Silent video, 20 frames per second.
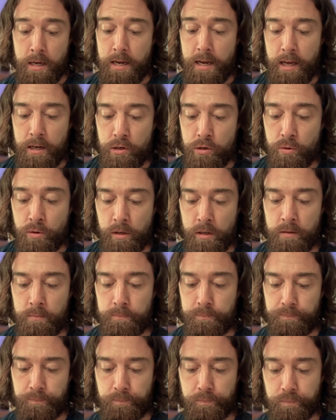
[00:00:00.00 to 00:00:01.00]
And you
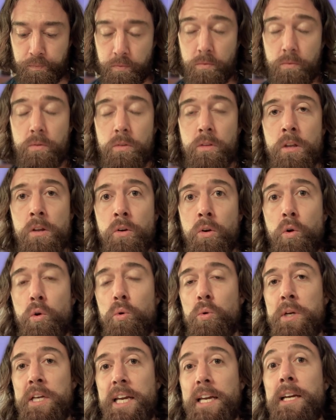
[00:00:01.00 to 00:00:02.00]
can
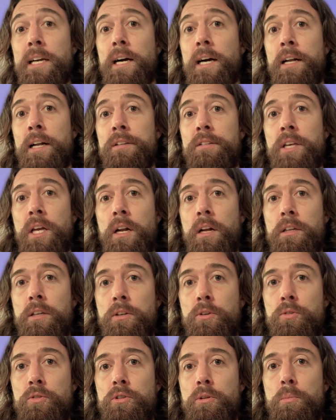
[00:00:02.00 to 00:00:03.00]
create content on
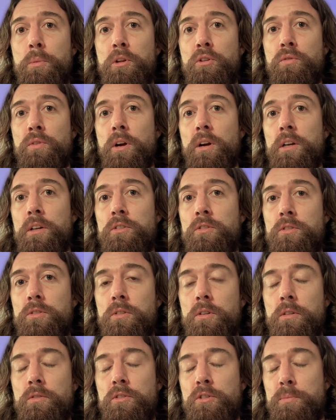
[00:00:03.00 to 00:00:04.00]
YouTube that's very
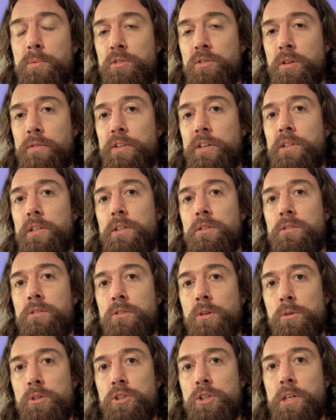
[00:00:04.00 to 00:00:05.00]
specifically
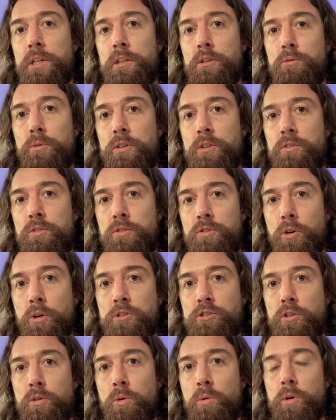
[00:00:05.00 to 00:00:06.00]
associated with
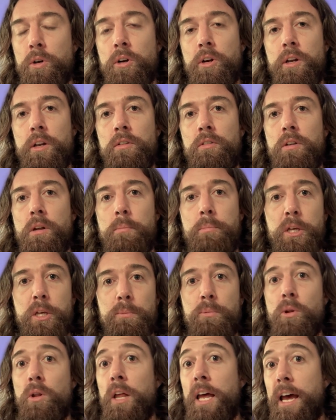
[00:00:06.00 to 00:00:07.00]
search queries that
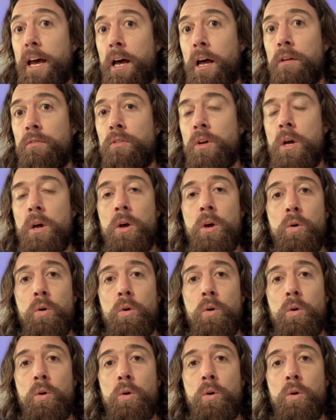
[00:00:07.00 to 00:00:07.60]
people have